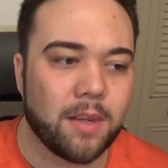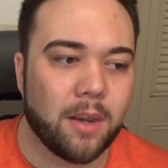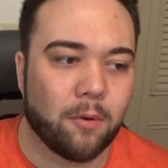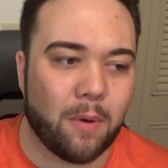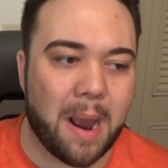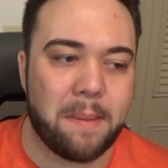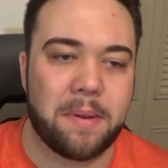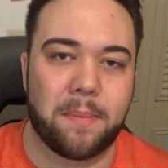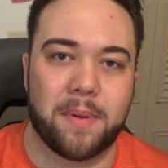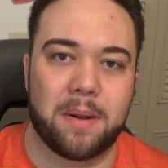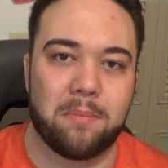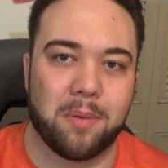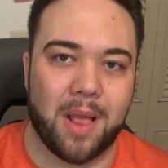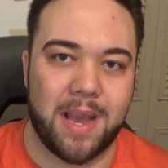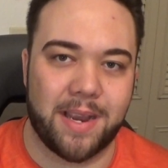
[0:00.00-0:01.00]
wrapped up in a
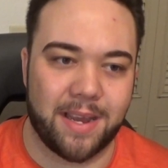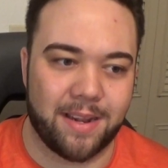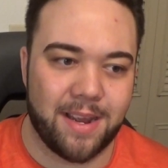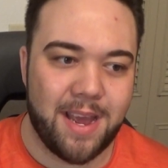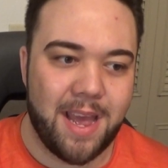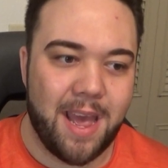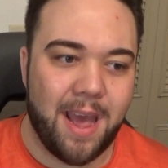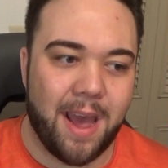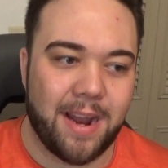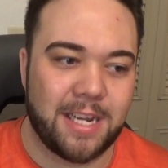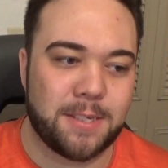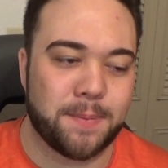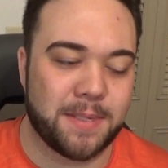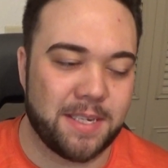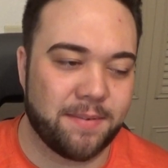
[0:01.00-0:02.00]
blanket, and he
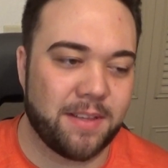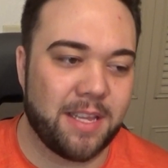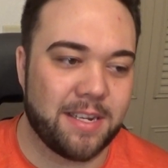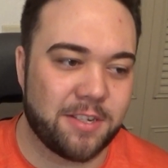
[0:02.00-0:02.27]
specifically